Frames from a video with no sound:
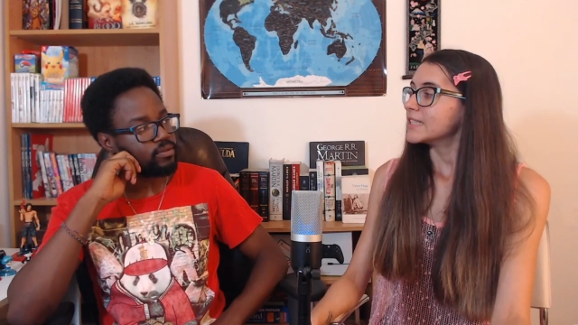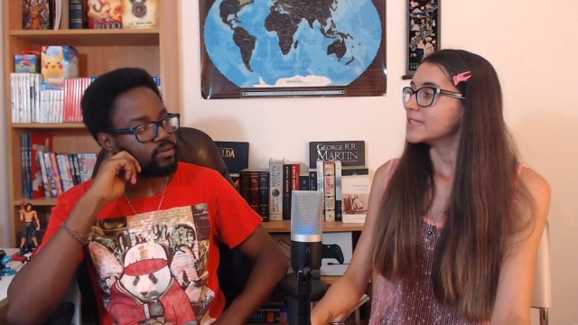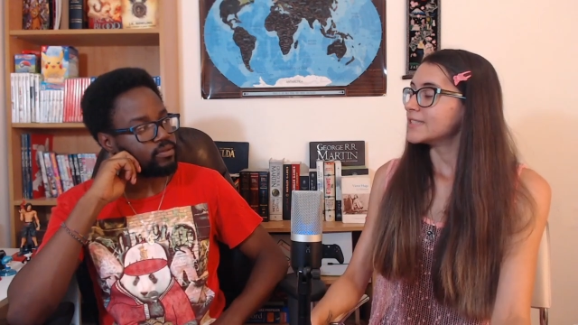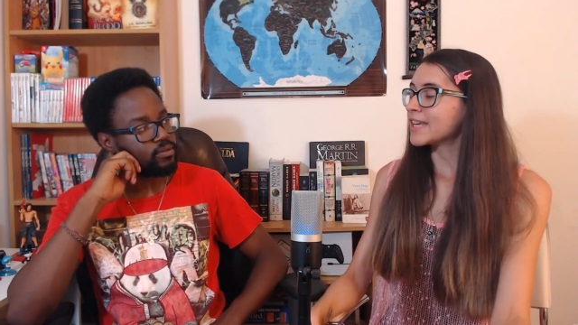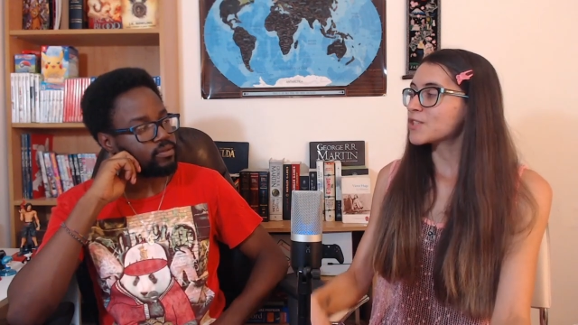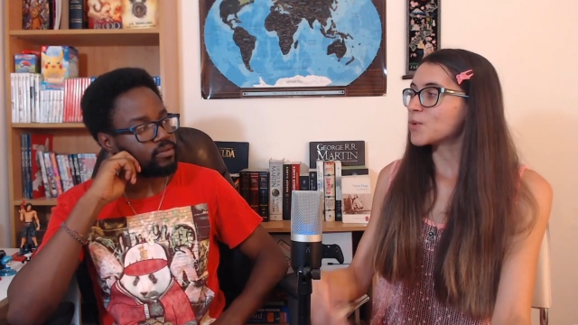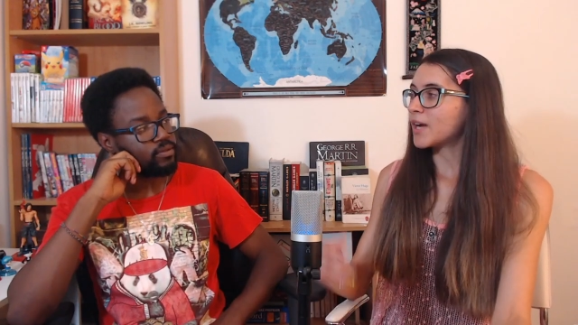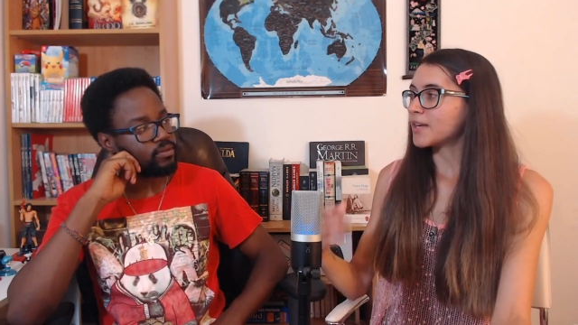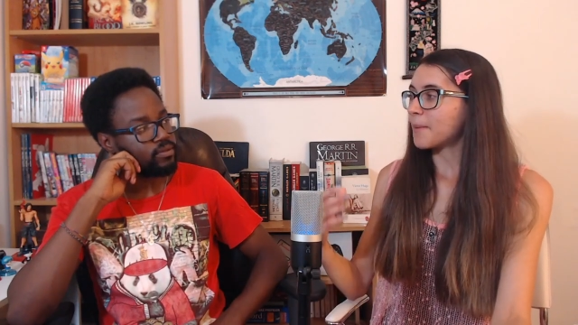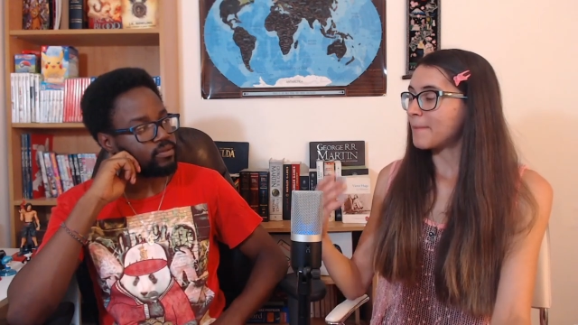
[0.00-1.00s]
Speaker 1: Next
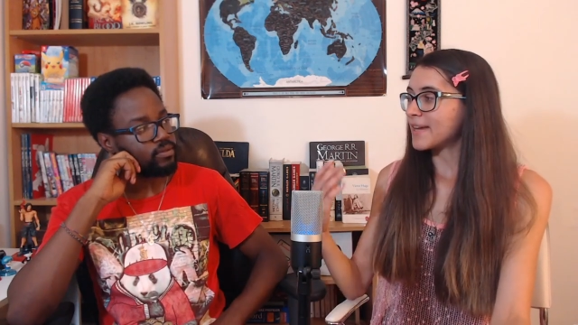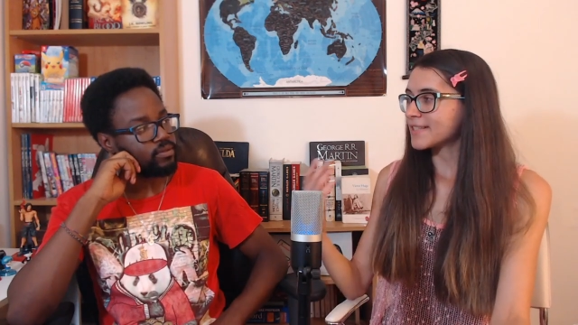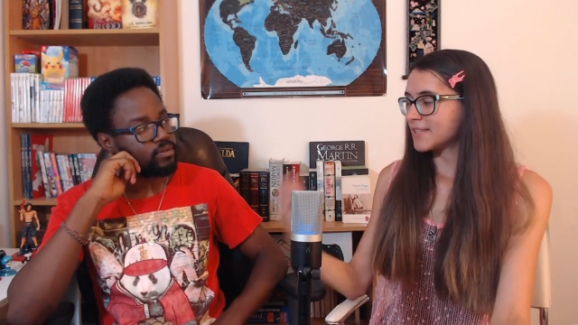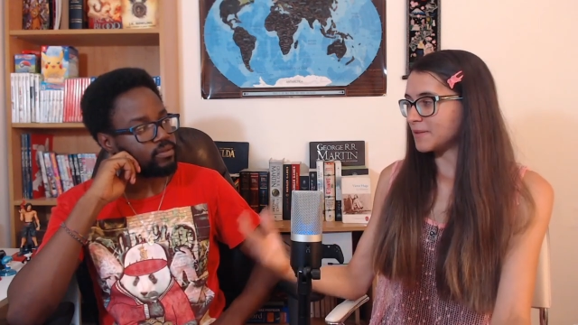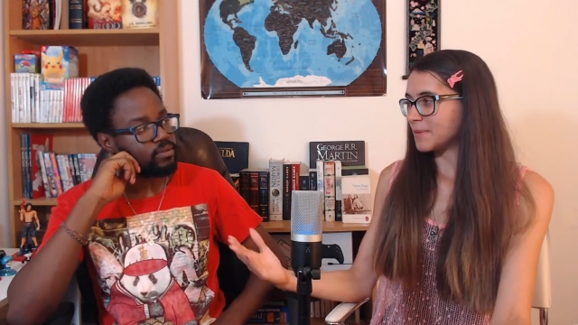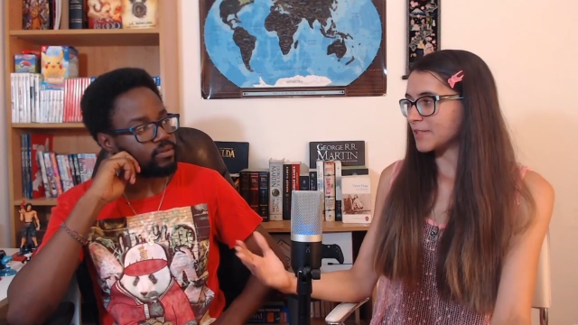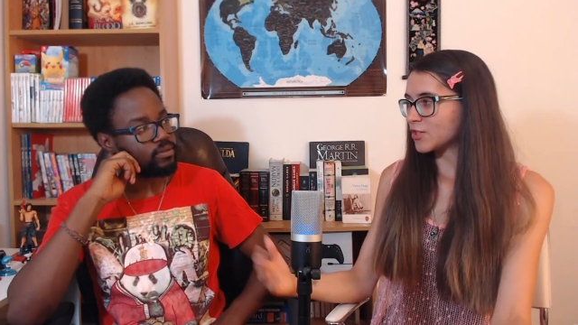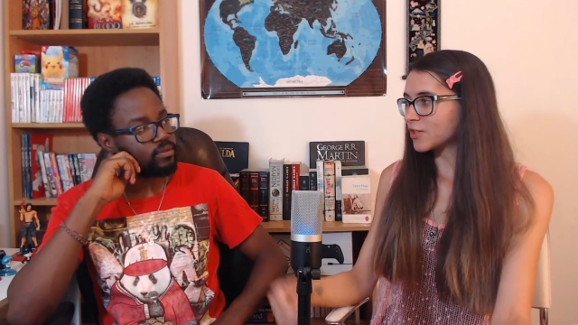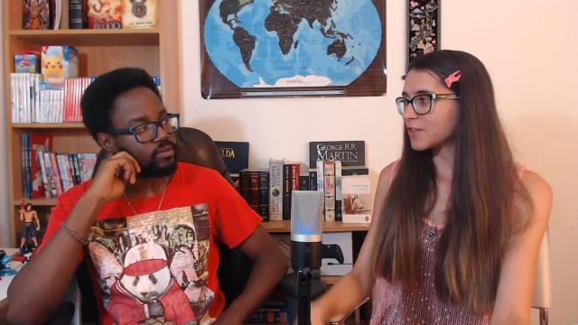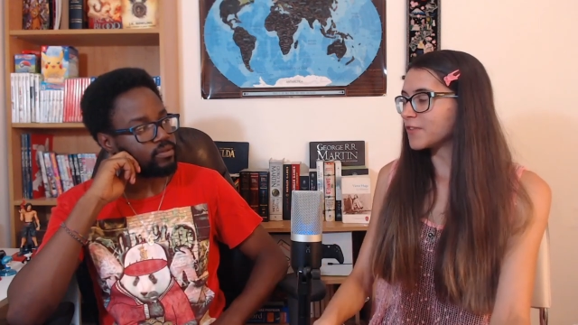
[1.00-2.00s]
one, Best
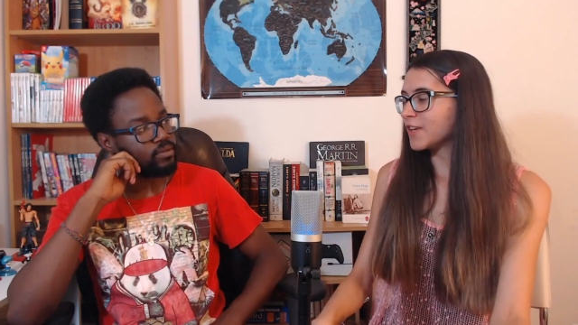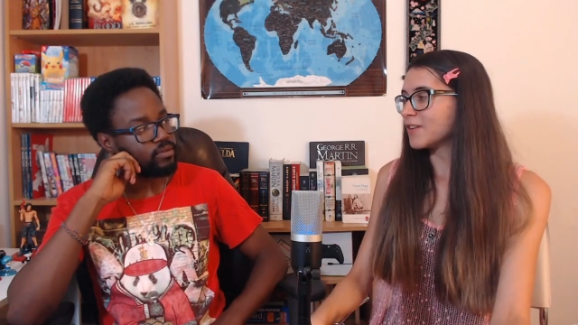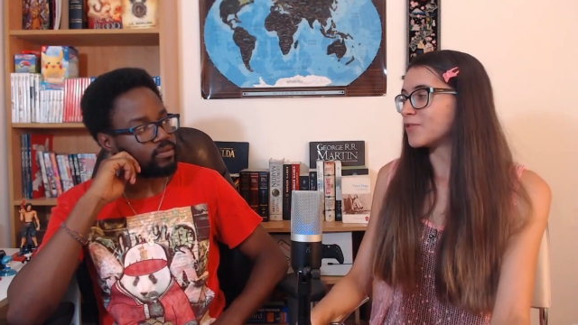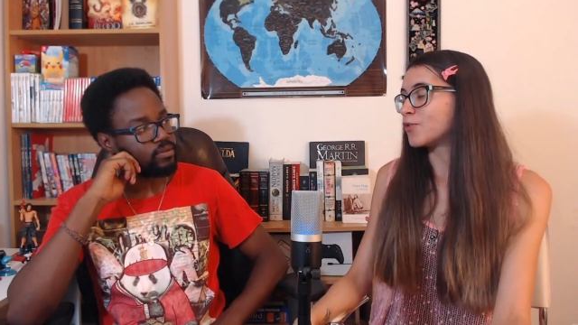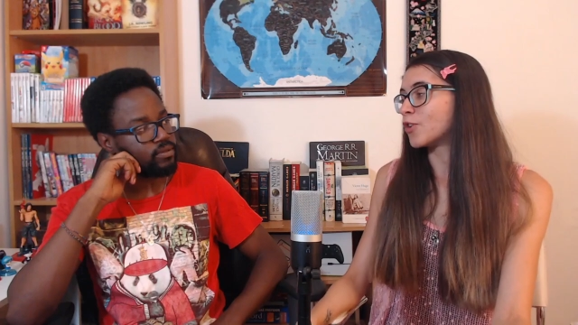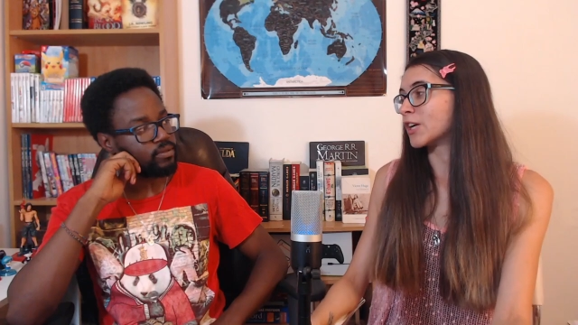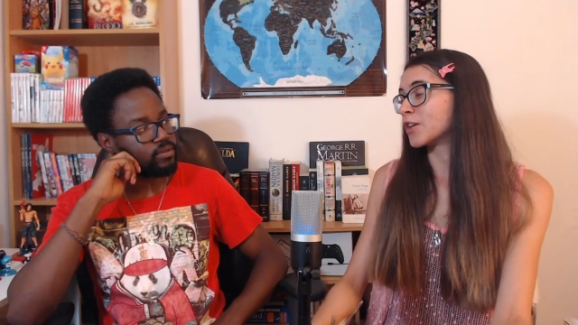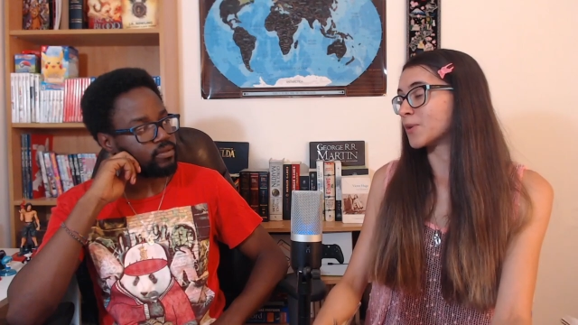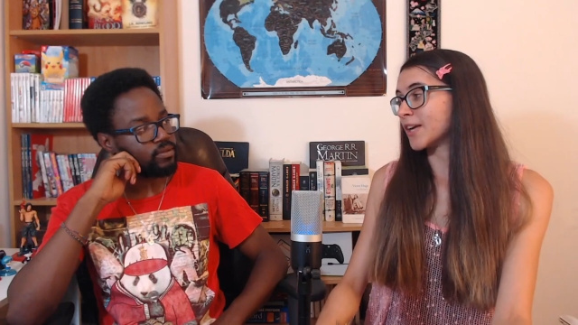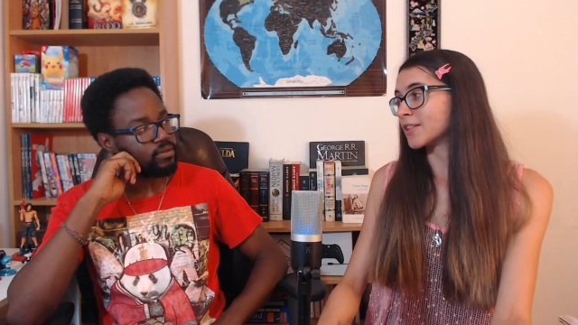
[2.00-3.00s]
Cinematography for
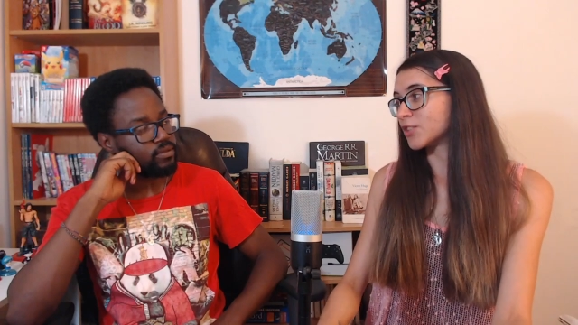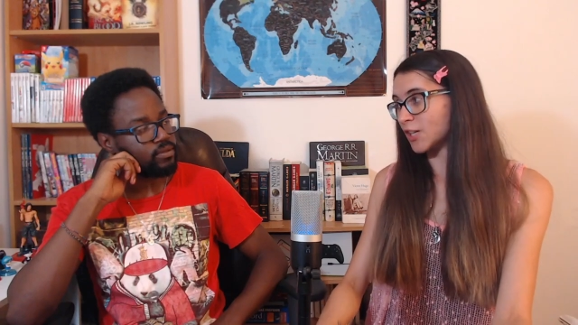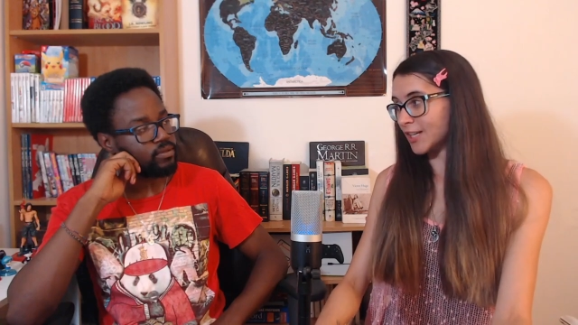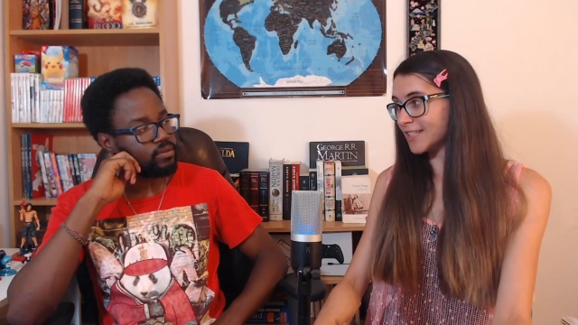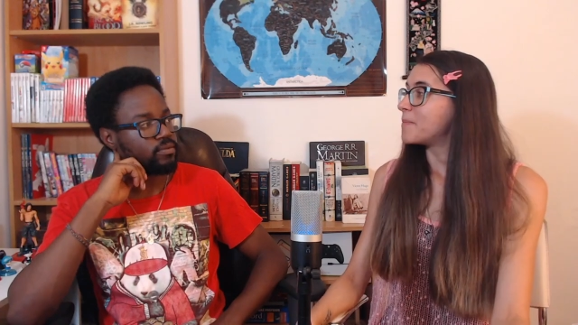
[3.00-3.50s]
Greg Toland,